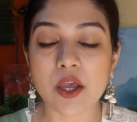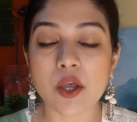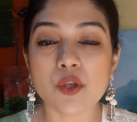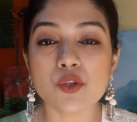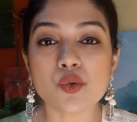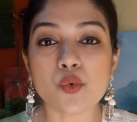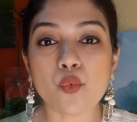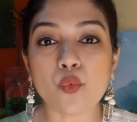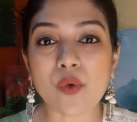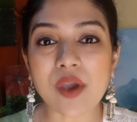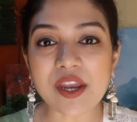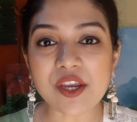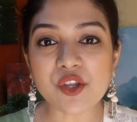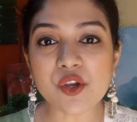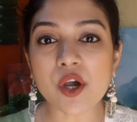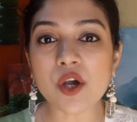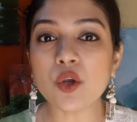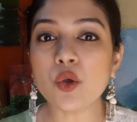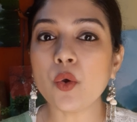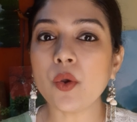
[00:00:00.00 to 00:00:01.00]
So when you
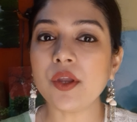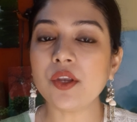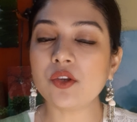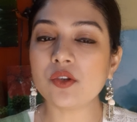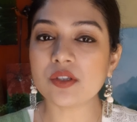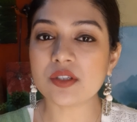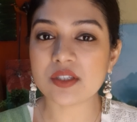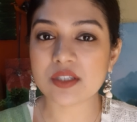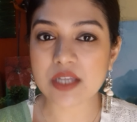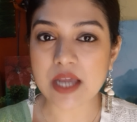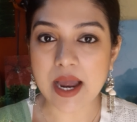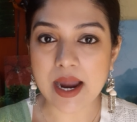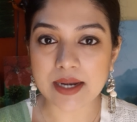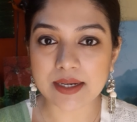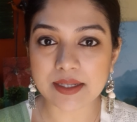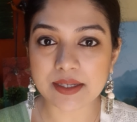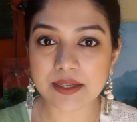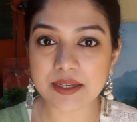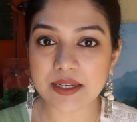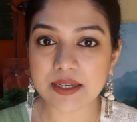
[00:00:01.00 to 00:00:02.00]
are going to start
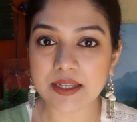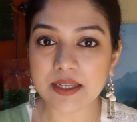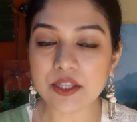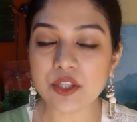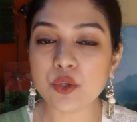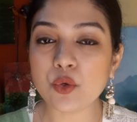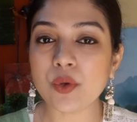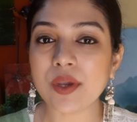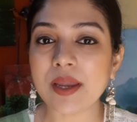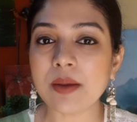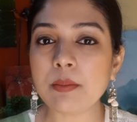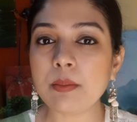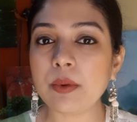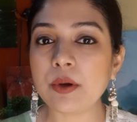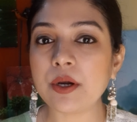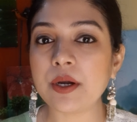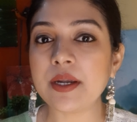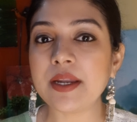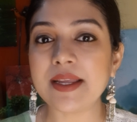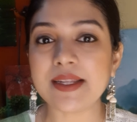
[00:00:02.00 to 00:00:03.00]
a reading, you can
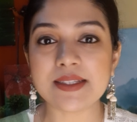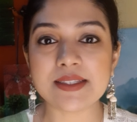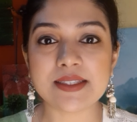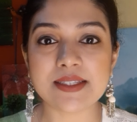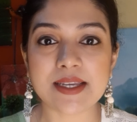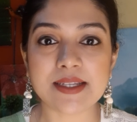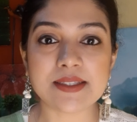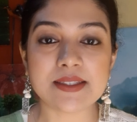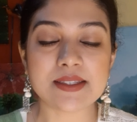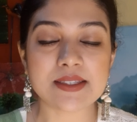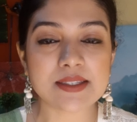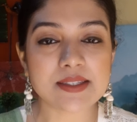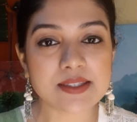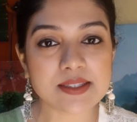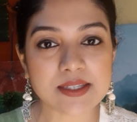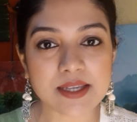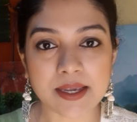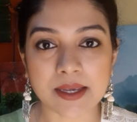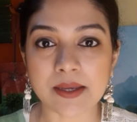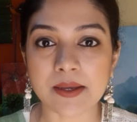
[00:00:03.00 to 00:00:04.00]
burn incense
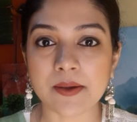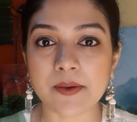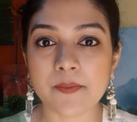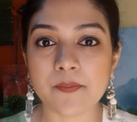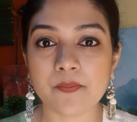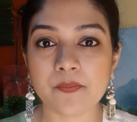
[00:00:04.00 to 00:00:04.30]
stick,